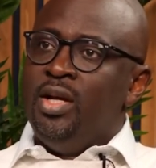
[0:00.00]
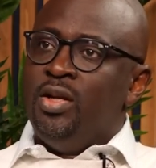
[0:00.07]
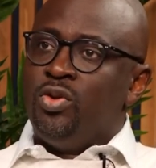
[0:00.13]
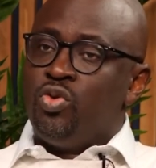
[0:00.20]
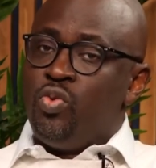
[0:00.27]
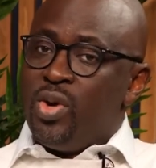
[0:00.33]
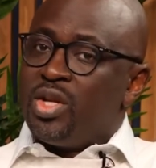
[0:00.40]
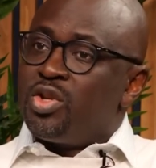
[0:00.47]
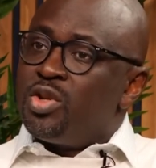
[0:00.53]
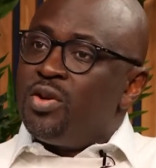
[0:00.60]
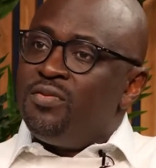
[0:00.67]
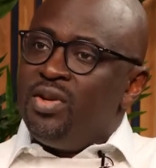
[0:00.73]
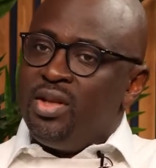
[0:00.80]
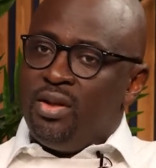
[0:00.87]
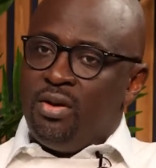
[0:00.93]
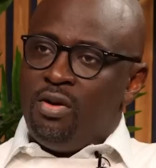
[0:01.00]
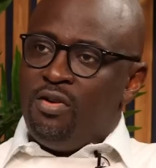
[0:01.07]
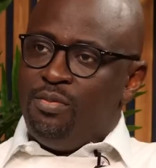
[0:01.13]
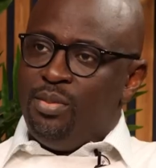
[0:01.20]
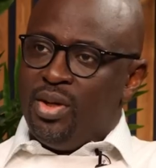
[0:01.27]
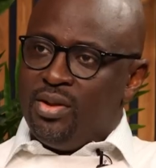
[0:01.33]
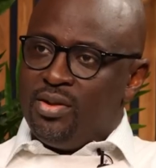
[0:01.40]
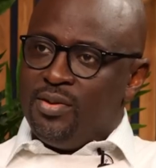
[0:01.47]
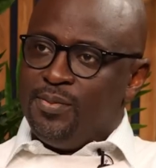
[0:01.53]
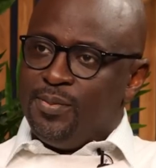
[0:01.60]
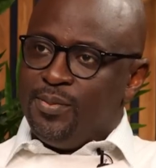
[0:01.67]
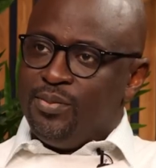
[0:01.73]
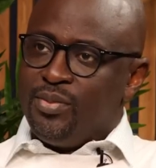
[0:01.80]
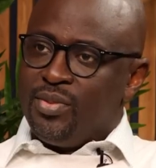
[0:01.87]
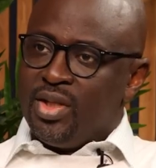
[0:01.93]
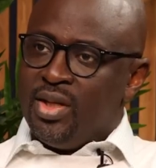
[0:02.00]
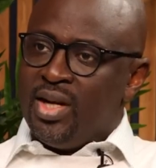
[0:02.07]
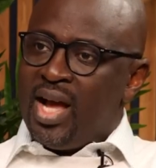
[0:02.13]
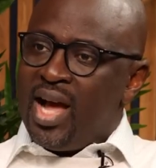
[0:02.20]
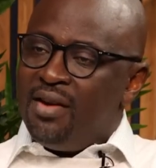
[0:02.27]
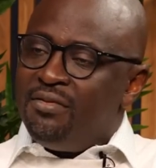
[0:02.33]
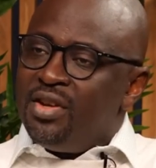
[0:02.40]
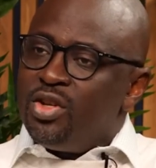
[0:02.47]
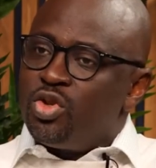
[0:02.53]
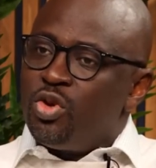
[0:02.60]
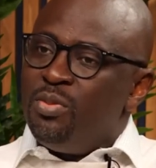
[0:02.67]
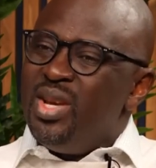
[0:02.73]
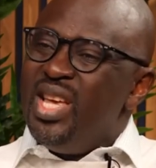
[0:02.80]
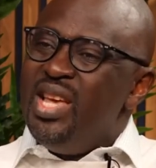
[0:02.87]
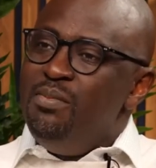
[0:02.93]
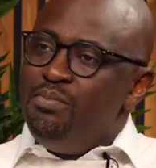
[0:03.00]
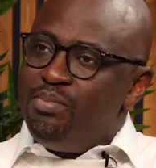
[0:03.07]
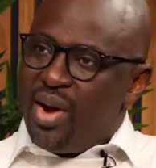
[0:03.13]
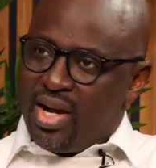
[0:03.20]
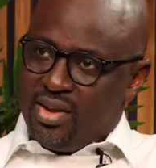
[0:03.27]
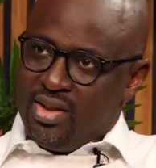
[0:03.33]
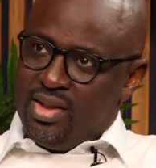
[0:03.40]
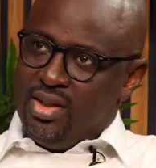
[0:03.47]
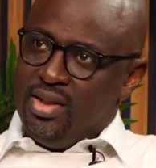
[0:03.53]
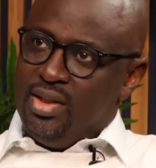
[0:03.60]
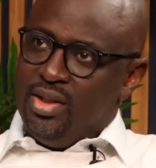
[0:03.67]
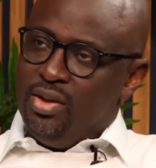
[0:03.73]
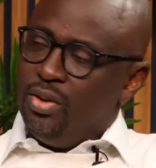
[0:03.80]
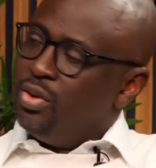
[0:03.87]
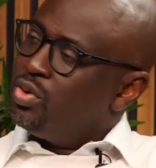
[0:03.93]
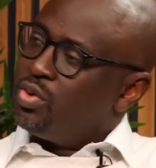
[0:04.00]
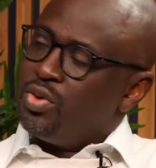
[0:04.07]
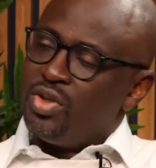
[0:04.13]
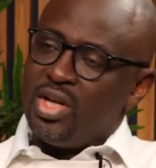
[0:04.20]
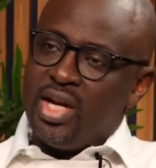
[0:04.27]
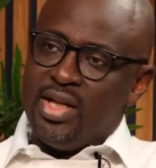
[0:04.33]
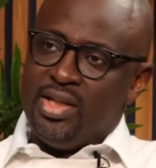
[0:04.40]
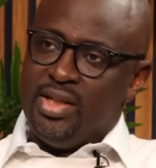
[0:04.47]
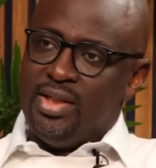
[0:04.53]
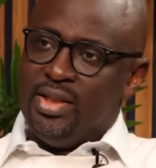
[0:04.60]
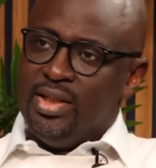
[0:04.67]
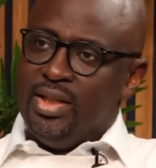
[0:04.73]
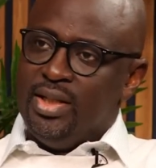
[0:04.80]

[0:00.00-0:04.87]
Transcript: So we're serving the government and having some impact on society.